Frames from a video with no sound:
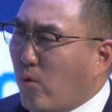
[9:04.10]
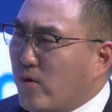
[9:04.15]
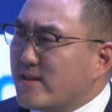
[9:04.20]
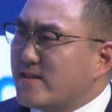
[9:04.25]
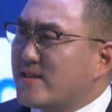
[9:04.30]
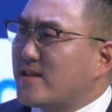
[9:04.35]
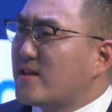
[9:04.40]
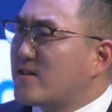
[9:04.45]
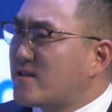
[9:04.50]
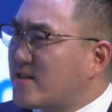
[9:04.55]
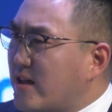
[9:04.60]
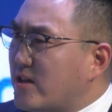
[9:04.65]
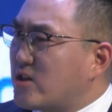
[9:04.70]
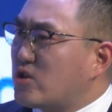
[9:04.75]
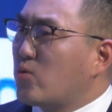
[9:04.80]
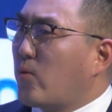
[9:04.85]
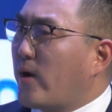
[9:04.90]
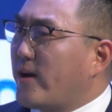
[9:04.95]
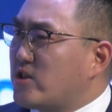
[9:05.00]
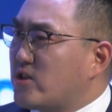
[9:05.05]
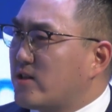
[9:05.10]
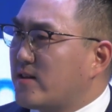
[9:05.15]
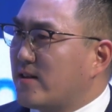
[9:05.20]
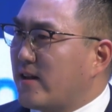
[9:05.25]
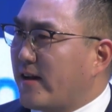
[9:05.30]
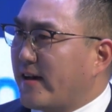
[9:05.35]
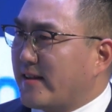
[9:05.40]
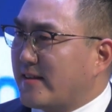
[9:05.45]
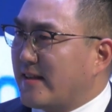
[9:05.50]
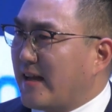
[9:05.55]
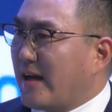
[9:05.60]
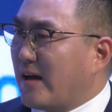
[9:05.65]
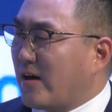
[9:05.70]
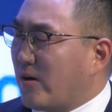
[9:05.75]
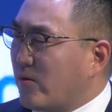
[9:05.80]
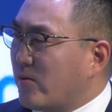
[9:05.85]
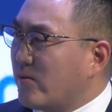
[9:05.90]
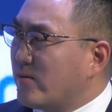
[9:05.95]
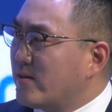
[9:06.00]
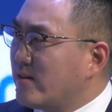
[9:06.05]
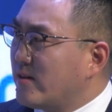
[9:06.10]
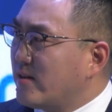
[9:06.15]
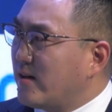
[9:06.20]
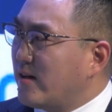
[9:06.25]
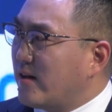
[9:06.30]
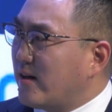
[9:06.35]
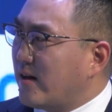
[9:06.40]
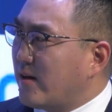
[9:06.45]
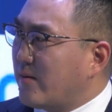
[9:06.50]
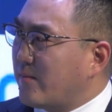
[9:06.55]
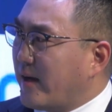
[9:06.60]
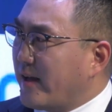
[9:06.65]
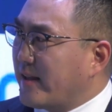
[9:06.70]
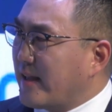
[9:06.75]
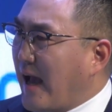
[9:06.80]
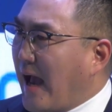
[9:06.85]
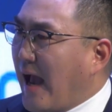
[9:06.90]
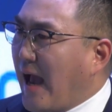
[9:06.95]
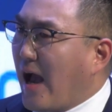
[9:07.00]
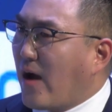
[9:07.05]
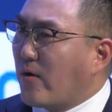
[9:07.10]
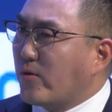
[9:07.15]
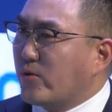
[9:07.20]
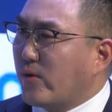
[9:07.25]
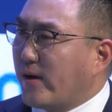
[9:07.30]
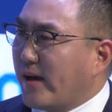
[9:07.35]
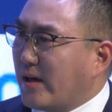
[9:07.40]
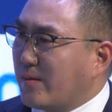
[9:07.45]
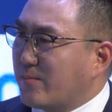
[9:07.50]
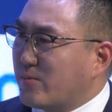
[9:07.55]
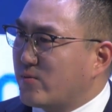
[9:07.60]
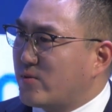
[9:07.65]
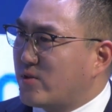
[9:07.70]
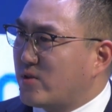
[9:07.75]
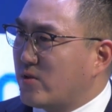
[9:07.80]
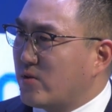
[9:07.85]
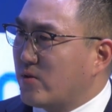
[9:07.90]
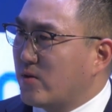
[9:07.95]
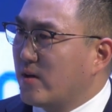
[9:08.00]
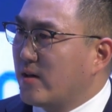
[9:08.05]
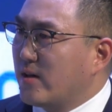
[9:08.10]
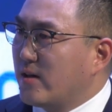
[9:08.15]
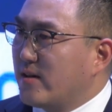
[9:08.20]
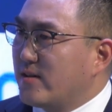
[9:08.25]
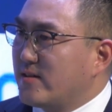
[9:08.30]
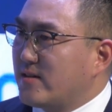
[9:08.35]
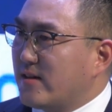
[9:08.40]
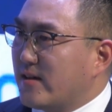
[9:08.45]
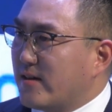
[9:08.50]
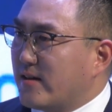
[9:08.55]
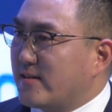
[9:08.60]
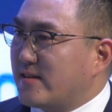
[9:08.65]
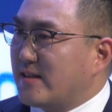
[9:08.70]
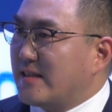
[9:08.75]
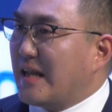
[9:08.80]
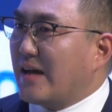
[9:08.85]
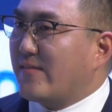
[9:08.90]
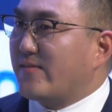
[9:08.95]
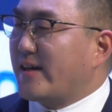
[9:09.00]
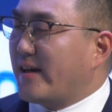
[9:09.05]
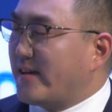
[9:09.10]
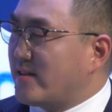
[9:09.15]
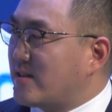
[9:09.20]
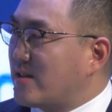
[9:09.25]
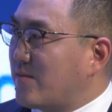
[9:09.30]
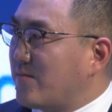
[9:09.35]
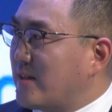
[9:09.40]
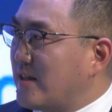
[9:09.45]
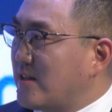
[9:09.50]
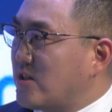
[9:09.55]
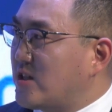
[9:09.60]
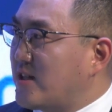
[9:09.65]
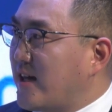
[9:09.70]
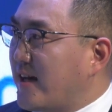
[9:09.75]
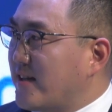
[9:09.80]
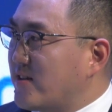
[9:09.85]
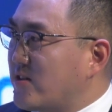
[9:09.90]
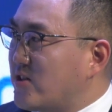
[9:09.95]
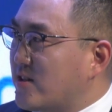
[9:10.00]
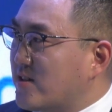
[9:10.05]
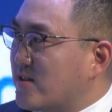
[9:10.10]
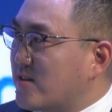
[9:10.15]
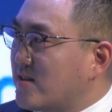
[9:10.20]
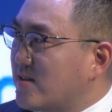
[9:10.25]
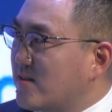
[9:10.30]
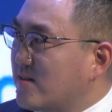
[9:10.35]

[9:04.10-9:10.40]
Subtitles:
is the situation like now, and how you are able to navigate some of these challenges?